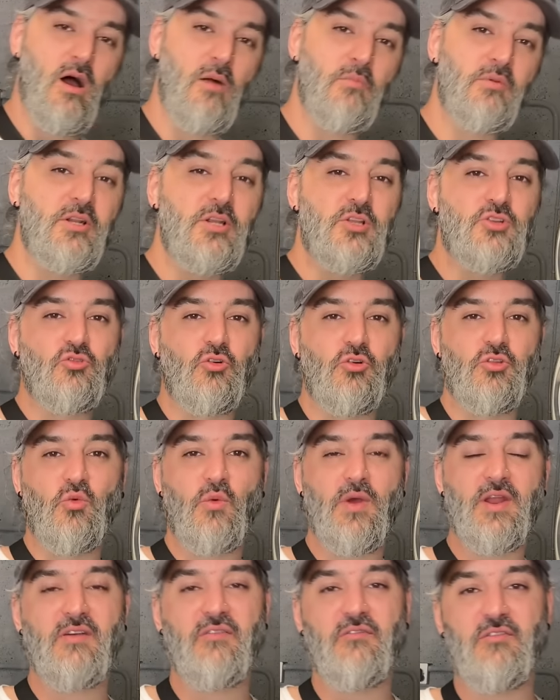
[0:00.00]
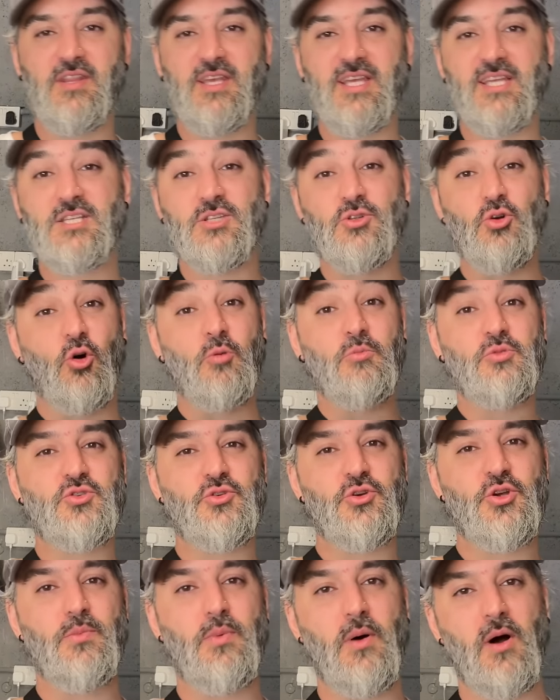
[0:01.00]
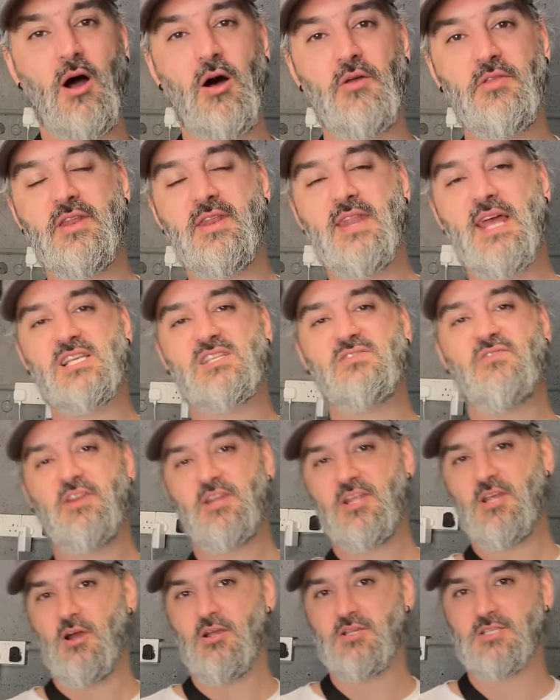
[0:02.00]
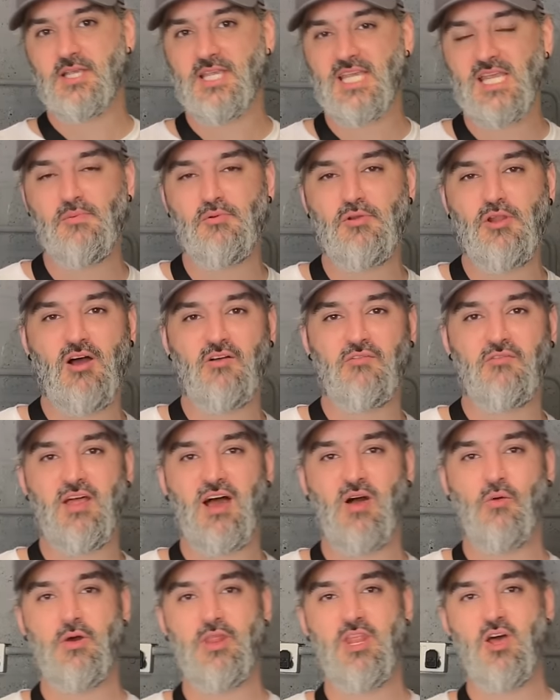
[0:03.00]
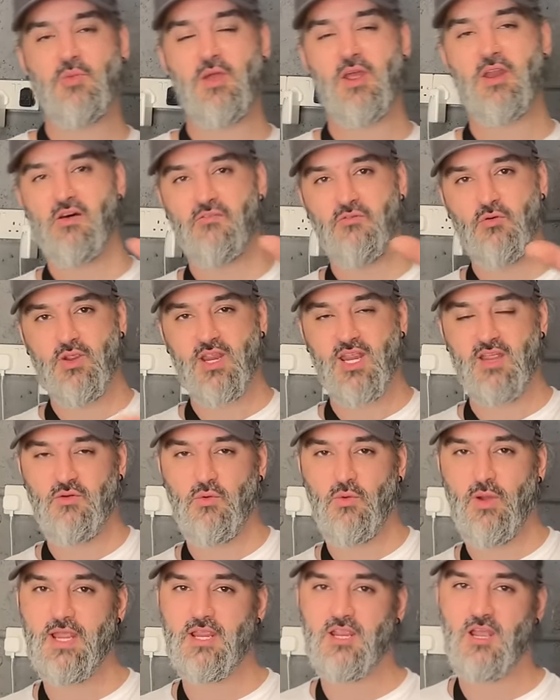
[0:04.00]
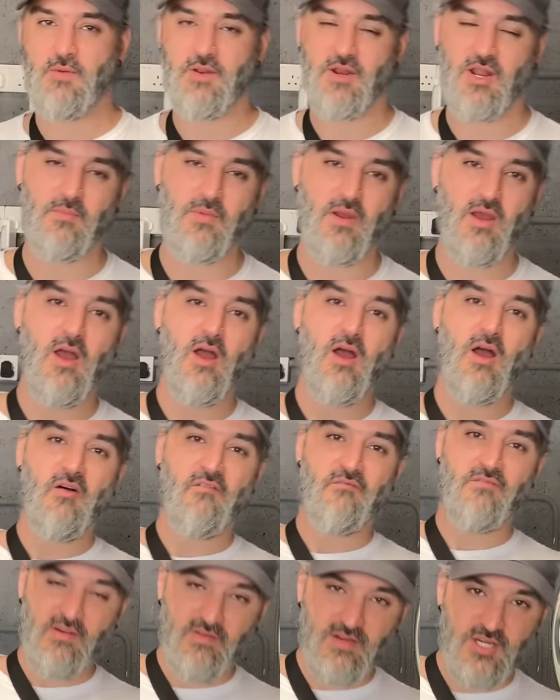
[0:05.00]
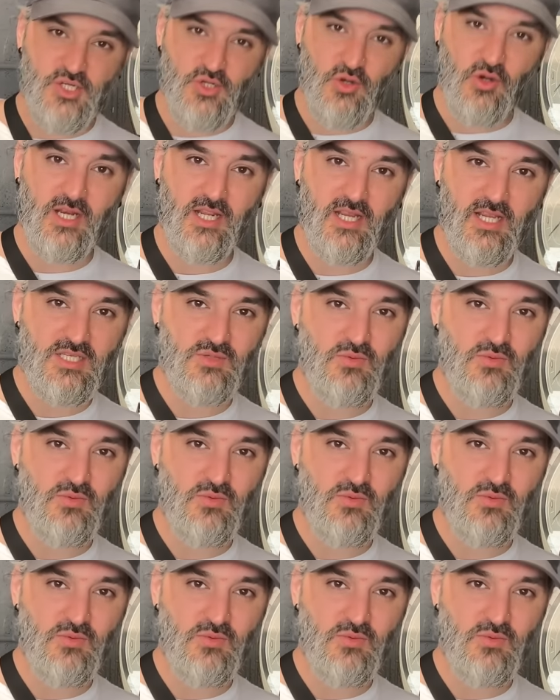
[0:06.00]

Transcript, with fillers: I'm going to draw the winner for the Stormtrooper on the next video, so keep an eye out for that one. There'll be another giveaway coming up very shortly as